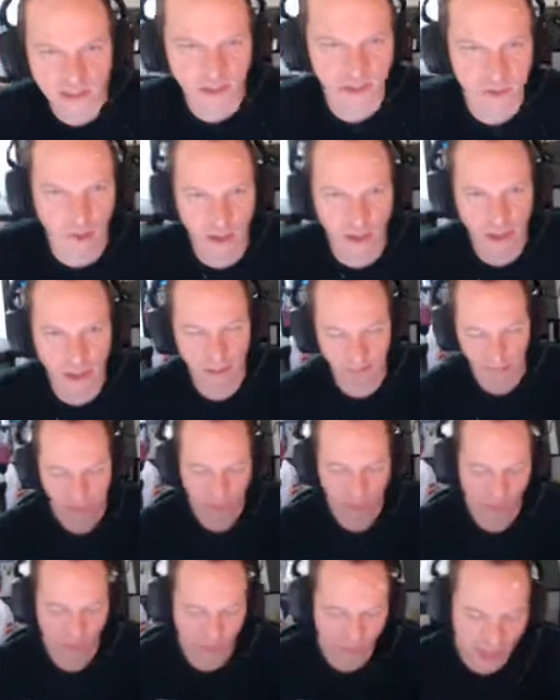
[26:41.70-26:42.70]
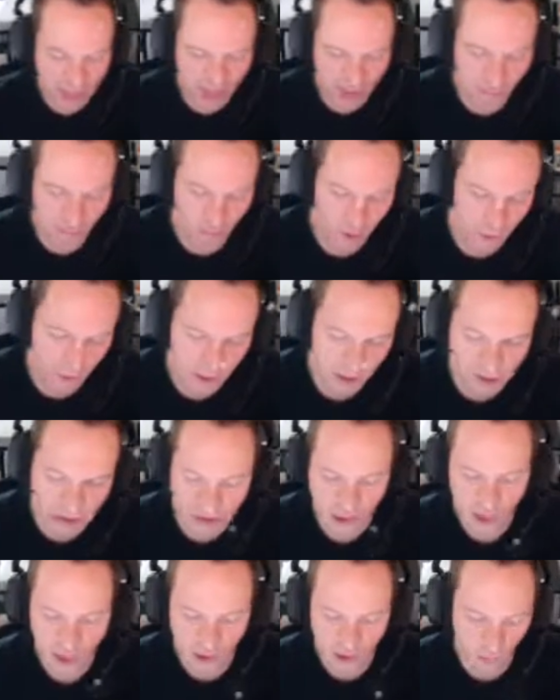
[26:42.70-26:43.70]
the stream. Thank you very
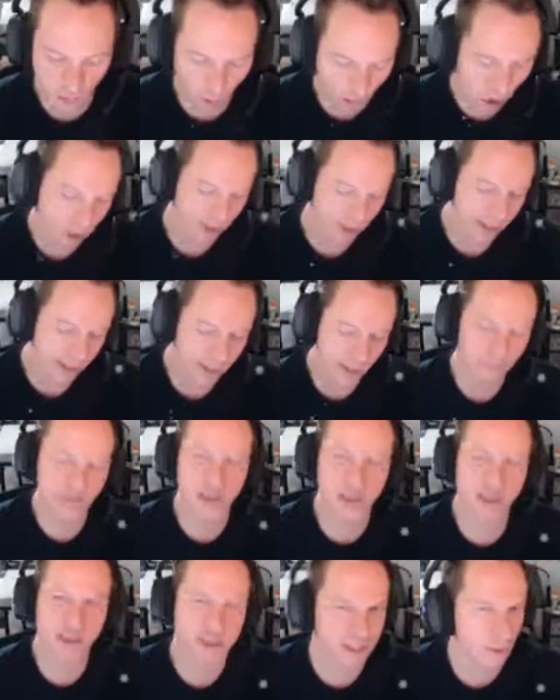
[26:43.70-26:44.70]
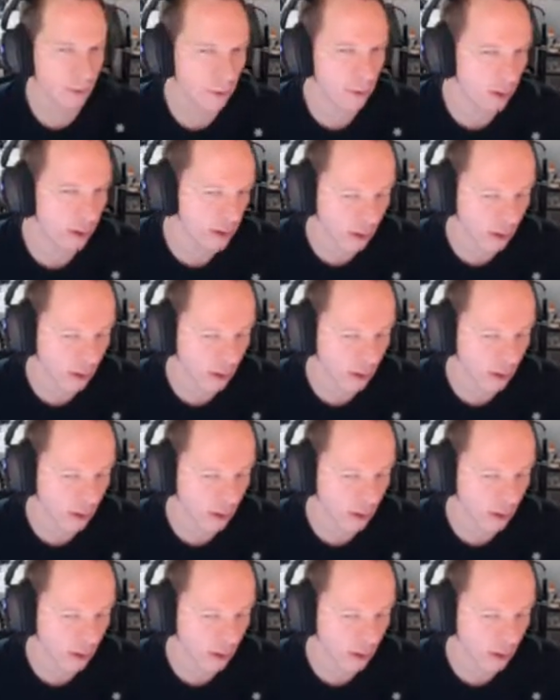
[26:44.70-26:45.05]
much. You are copying Samurai